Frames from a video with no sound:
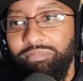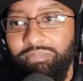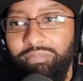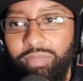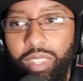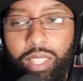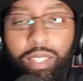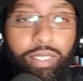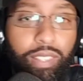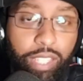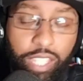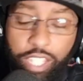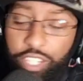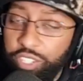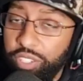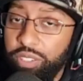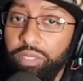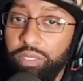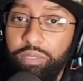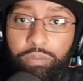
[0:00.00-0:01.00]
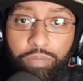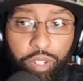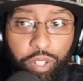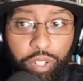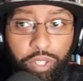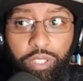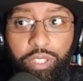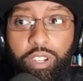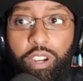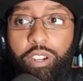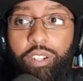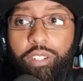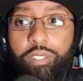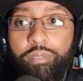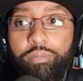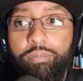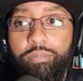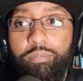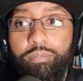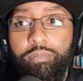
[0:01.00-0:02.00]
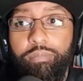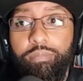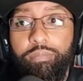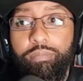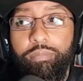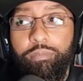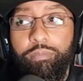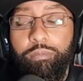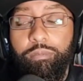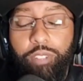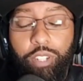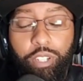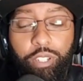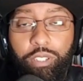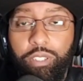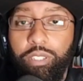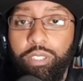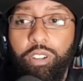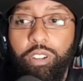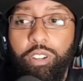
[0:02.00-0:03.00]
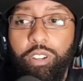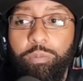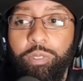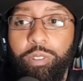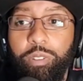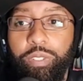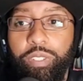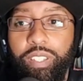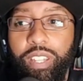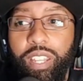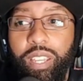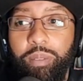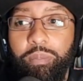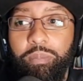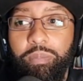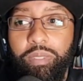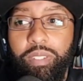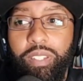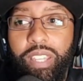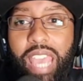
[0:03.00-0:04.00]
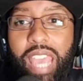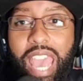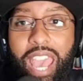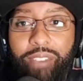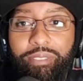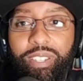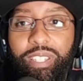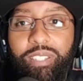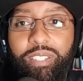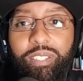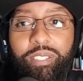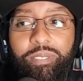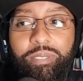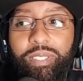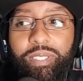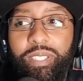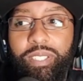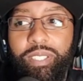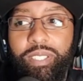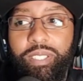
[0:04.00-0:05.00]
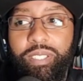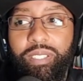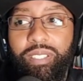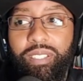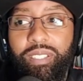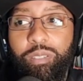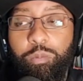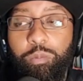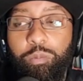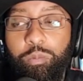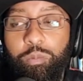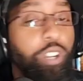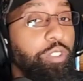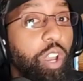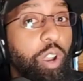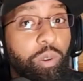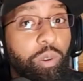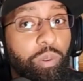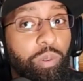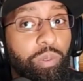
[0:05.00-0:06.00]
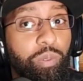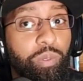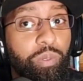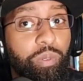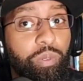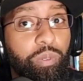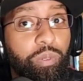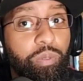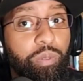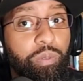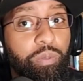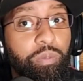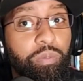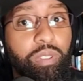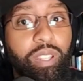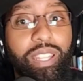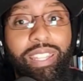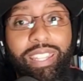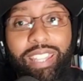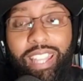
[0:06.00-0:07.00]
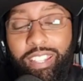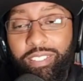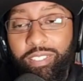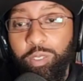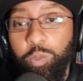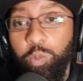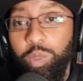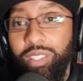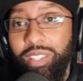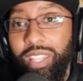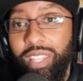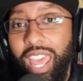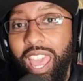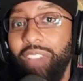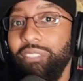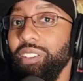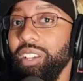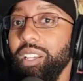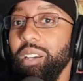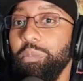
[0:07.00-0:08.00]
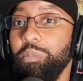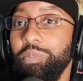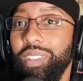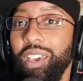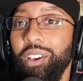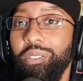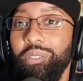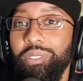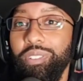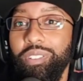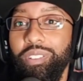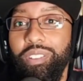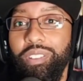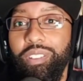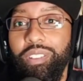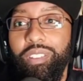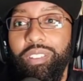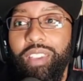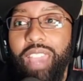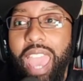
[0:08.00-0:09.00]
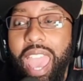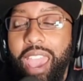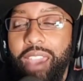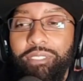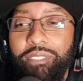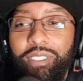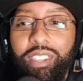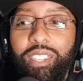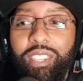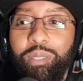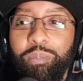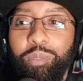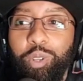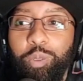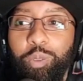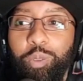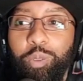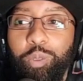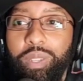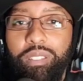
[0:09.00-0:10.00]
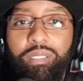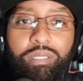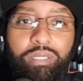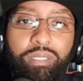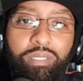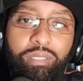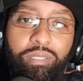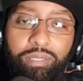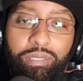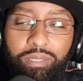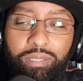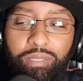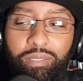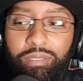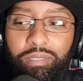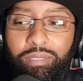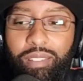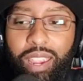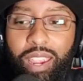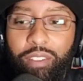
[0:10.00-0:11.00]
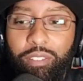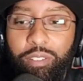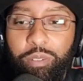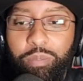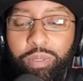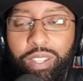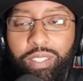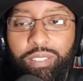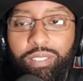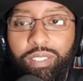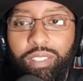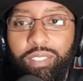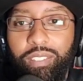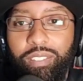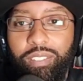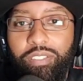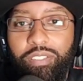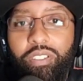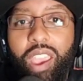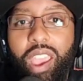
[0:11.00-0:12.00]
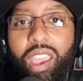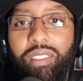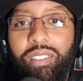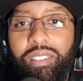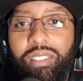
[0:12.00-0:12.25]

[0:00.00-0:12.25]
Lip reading: Legion, very good card. Very good card in Marvel Snap. Havoc, we don't know. And that's the week that Havoc comes out. Havoc at the moment, everybody says is trash.